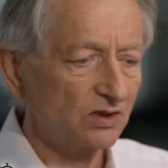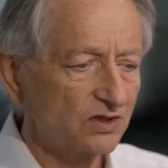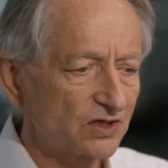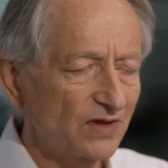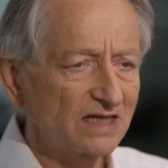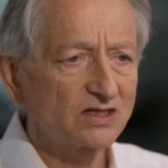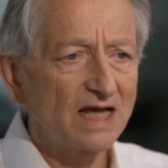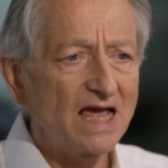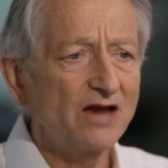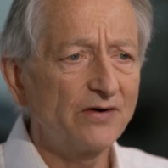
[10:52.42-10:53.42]
So that's an
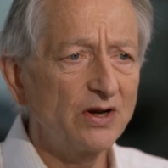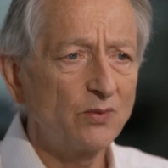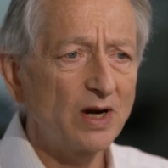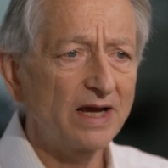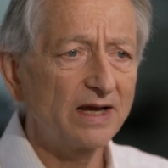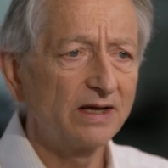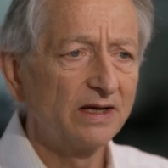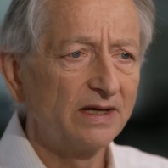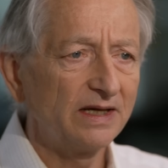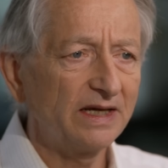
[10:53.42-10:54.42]
area where
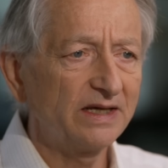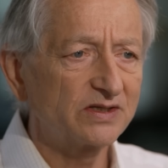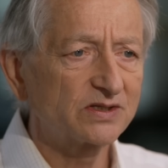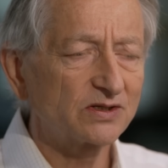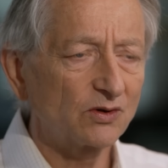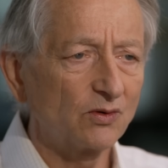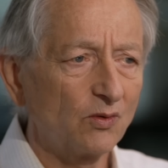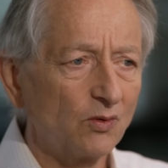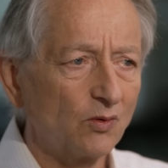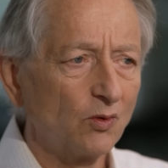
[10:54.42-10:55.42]
it's
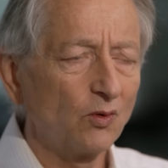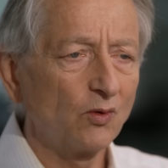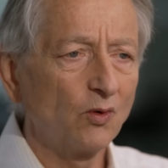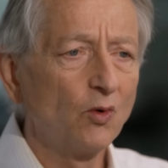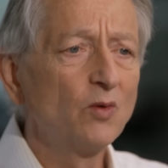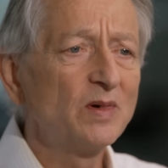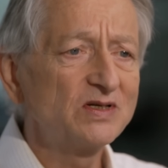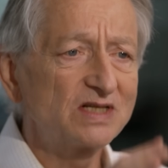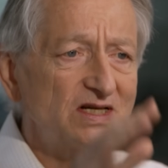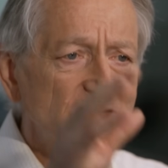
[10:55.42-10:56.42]

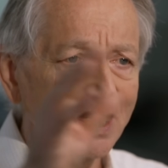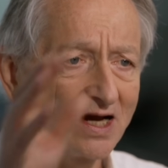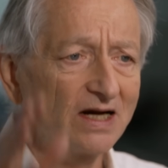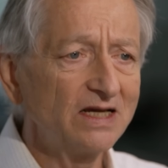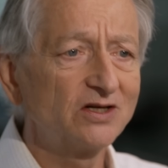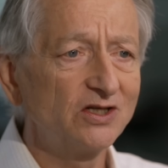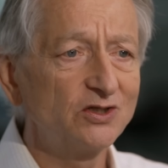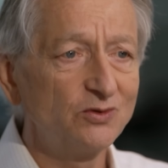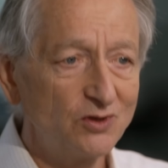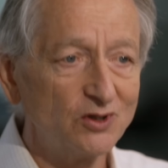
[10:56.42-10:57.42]
almost entirely going to
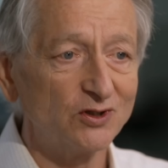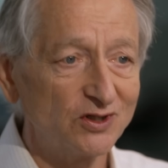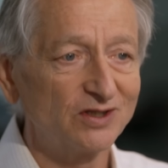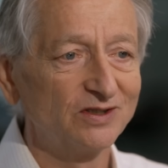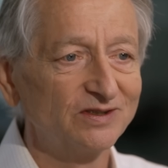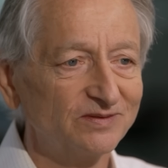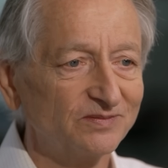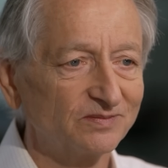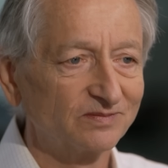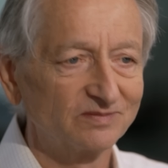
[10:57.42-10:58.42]
do good.
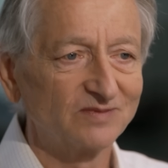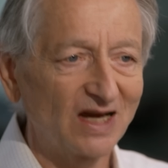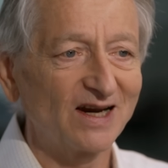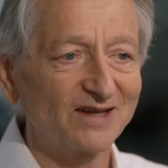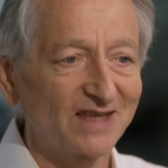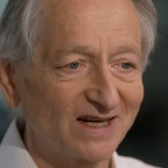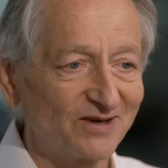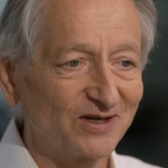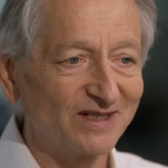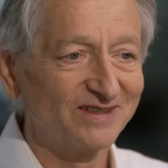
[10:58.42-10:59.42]
I like that area.